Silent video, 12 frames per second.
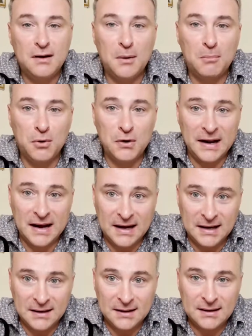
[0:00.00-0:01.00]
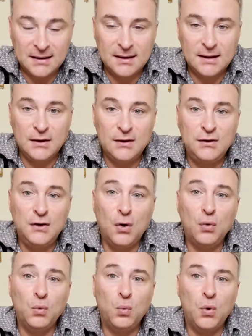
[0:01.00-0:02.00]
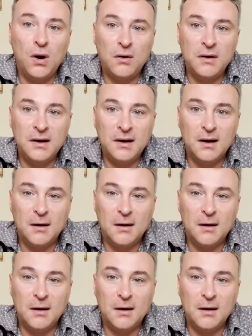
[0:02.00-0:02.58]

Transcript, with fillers: number nine, don't worry